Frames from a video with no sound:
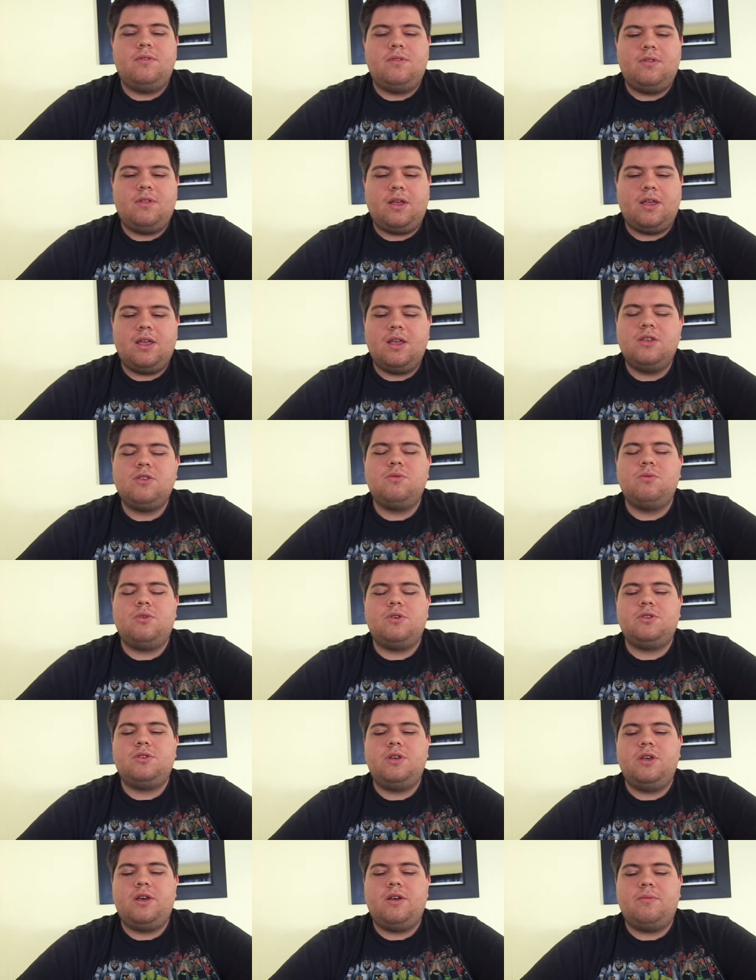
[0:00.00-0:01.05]
Like it's the
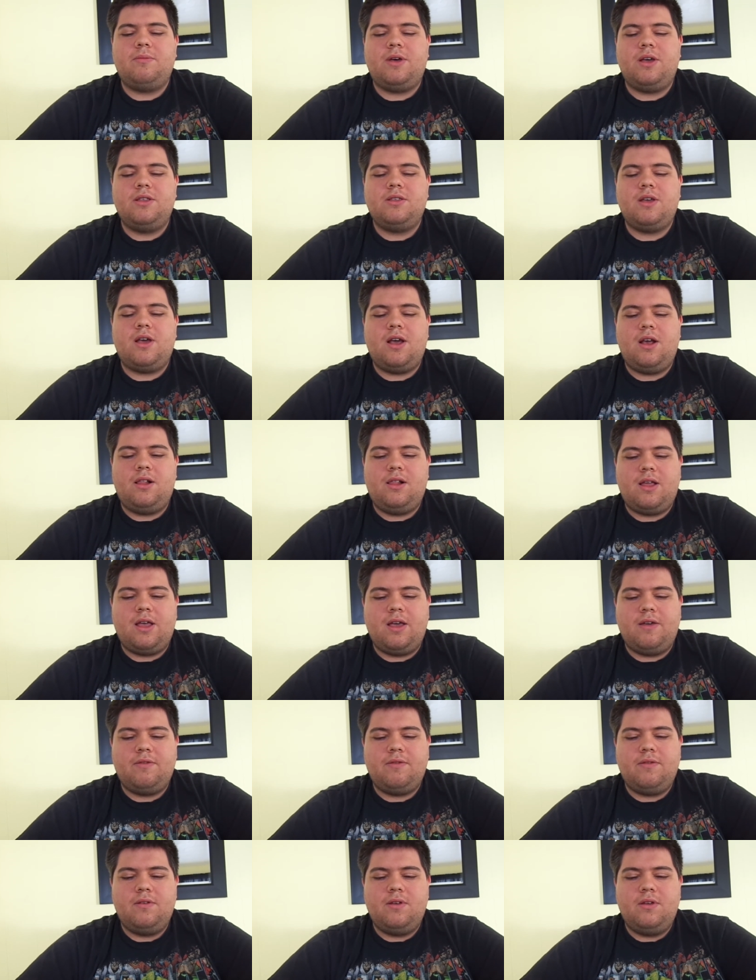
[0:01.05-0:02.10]
worst year of my entire
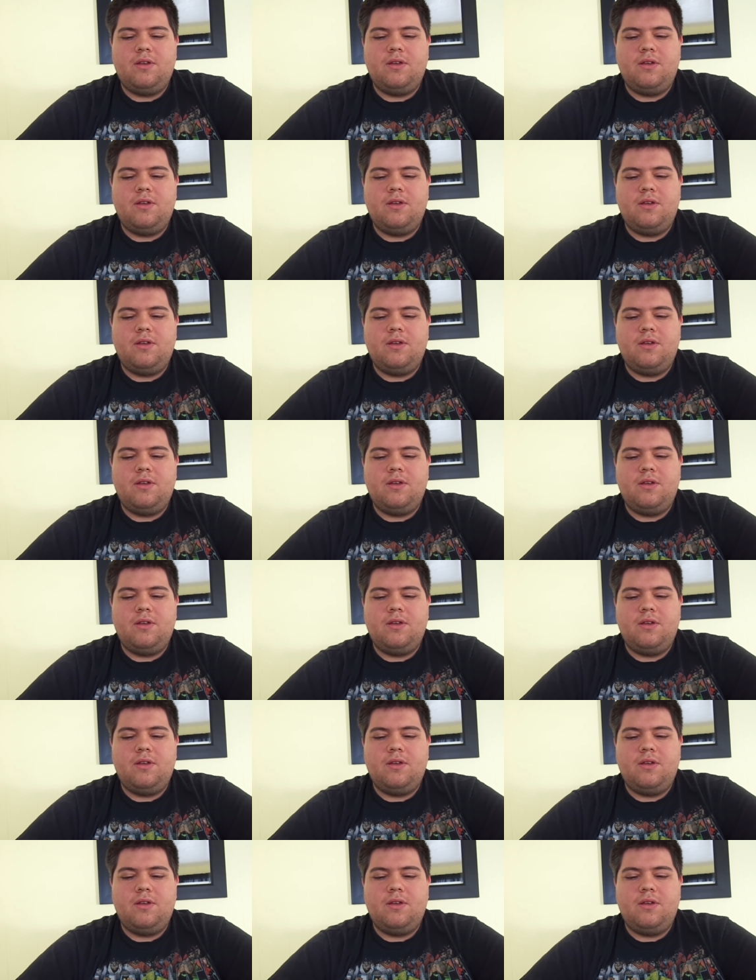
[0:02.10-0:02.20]
life